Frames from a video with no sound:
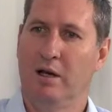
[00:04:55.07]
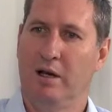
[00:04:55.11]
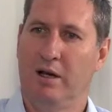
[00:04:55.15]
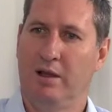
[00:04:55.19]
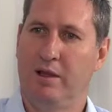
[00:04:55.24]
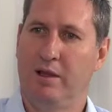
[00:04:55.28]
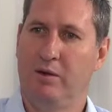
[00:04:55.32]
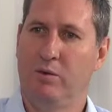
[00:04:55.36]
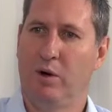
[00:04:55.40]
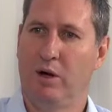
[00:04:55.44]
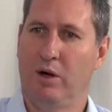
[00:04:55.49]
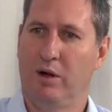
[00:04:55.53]
I
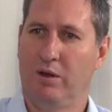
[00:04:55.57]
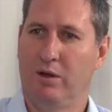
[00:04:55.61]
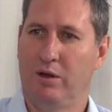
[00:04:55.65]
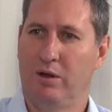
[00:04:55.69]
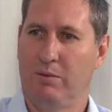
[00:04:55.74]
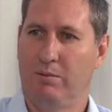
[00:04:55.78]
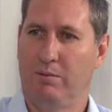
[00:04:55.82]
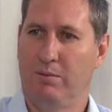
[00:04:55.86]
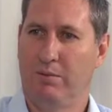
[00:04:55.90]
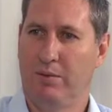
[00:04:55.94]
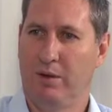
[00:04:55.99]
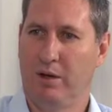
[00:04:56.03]
think one of
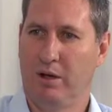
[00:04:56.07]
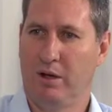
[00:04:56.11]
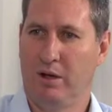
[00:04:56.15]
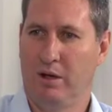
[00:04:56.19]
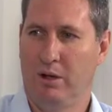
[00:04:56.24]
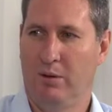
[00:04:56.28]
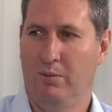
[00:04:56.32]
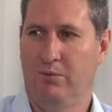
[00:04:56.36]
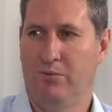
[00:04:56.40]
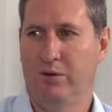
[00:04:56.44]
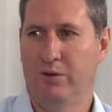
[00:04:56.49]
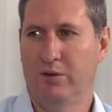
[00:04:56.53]
the, the
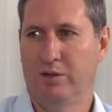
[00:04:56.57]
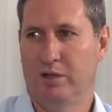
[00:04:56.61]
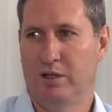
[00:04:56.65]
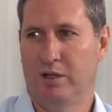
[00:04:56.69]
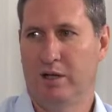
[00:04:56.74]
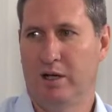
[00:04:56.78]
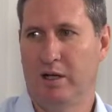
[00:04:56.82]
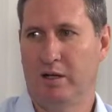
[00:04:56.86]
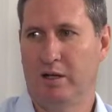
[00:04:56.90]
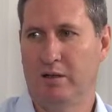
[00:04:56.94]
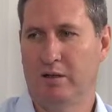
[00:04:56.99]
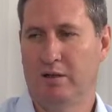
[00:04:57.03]
hopeful
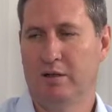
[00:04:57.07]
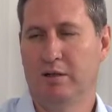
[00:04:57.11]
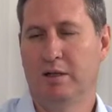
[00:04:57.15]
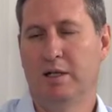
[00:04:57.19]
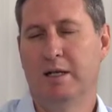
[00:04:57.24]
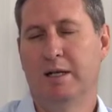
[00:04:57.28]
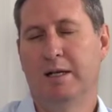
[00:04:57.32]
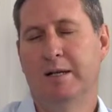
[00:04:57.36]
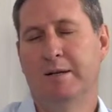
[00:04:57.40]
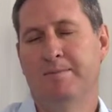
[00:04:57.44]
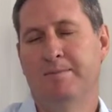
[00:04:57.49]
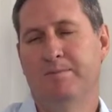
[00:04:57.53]
signs
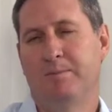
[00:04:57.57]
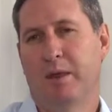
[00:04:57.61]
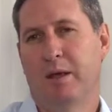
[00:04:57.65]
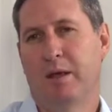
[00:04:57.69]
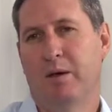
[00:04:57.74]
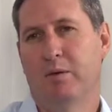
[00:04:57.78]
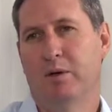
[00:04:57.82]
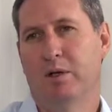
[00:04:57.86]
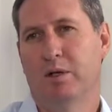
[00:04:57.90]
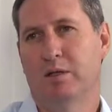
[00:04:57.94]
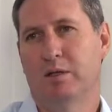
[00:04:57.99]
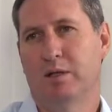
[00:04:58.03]

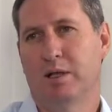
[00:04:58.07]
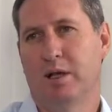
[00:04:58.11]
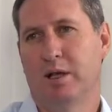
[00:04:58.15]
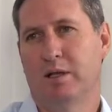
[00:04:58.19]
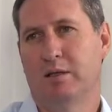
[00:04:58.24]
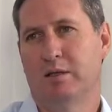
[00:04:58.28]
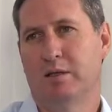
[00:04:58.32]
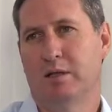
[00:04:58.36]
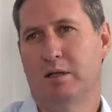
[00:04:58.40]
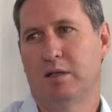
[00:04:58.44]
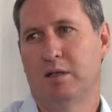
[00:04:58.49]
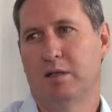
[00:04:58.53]
was
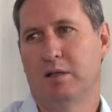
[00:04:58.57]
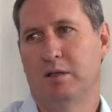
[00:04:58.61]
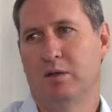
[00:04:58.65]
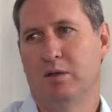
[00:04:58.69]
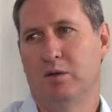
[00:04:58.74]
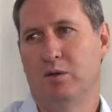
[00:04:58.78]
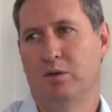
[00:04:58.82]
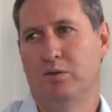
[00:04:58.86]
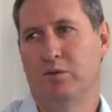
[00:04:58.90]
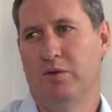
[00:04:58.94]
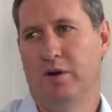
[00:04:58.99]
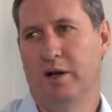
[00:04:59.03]
that uh, the
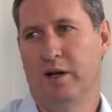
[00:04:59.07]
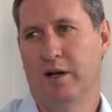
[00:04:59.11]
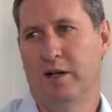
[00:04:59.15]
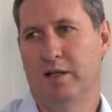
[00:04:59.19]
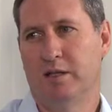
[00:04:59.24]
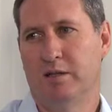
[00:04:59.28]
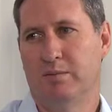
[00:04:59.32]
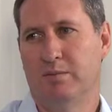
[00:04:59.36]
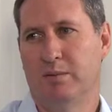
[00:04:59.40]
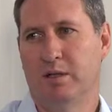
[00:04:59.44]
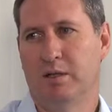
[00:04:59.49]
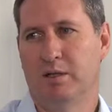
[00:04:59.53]
new
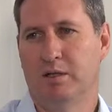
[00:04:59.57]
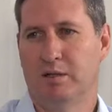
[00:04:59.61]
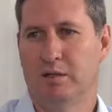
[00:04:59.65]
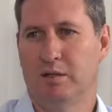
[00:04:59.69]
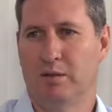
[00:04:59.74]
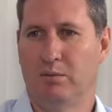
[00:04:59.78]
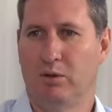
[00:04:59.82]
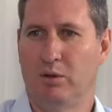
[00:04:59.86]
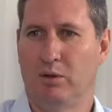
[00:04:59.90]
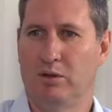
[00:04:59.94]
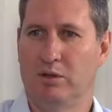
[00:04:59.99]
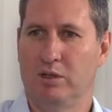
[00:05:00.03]
finance
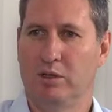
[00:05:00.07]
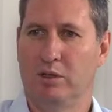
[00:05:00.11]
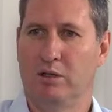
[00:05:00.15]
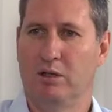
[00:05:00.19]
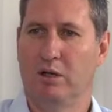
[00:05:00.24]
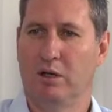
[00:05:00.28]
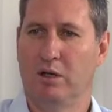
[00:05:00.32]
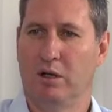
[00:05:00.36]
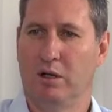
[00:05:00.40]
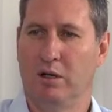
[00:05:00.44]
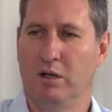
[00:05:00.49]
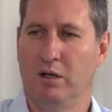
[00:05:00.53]
minister, Malusi
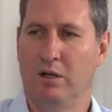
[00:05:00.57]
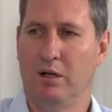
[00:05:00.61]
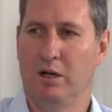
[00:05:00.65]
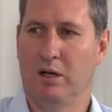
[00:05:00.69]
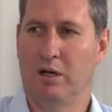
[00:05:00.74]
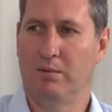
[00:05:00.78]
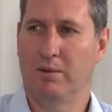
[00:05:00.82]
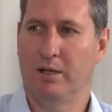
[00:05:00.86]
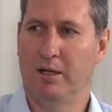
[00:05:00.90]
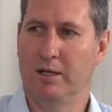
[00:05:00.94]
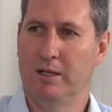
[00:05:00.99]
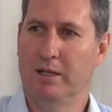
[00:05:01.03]

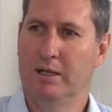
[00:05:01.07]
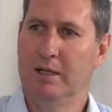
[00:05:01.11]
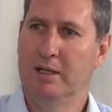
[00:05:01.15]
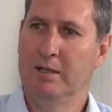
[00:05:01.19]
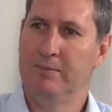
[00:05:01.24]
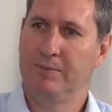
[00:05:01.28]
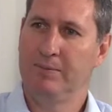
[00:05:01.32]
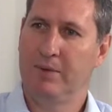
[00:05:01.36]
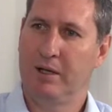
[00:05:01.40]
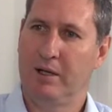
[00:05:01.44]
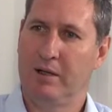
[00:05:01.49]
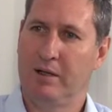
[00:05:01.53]
Gigaba,
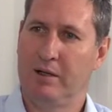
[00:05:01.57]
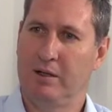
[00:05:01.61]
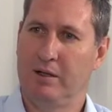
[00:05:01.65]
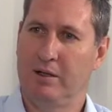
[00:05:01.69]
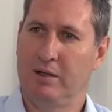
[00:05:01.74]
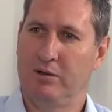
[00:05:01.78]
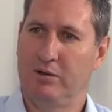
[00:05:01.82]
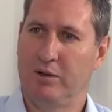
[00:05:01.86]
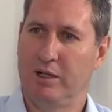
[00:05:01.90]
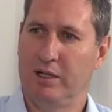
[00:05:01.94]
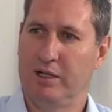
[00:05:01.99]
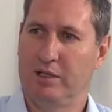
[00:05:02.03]
in an
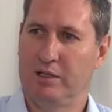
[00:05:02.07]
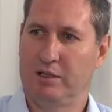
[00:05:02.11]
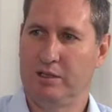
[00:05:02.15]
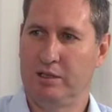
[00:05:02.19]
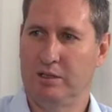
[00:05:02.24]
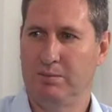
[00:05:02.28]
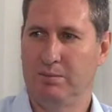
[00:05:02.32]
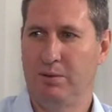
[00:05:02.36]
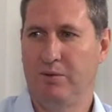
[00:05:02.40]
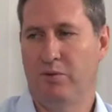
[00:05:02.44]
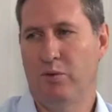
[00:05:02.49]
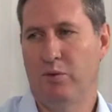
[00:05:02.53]
address
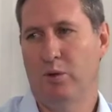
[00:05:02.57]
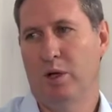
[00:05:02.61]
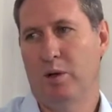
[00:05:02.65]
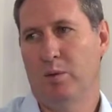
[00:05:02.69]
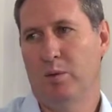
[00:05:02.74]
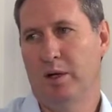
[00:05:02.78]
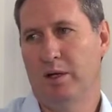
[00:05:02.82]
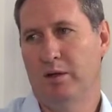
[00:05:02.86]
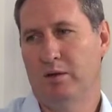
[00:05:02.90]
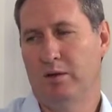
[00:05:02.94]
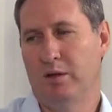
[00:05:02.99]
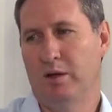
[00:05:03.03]
just before he
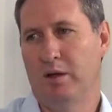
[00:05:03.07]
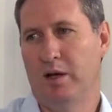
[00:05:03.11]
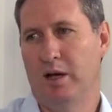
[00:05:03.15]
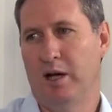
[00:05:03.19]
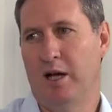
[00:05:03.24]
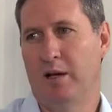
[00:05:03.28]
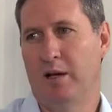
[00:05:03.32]
went to the